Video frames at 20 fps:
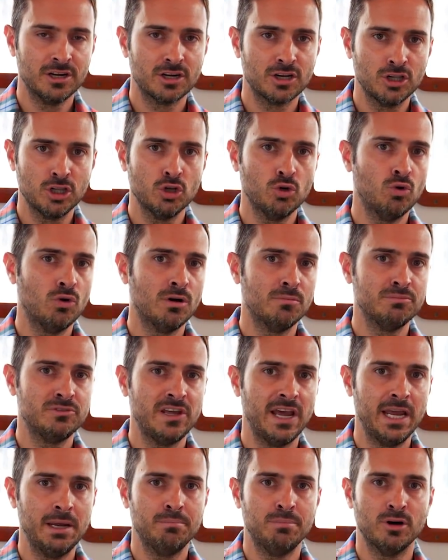glue them,
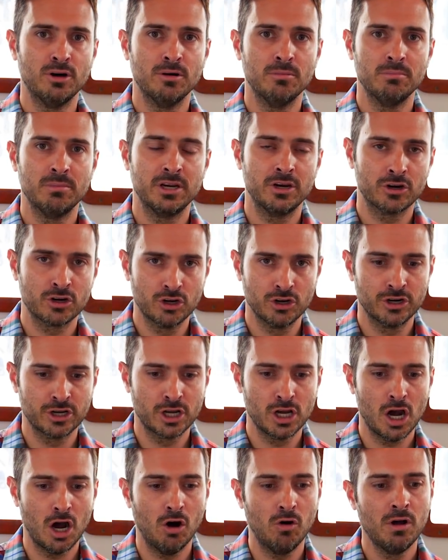tape them, and you're good to
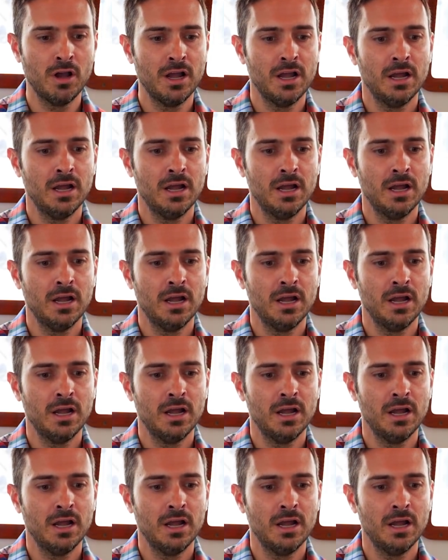go.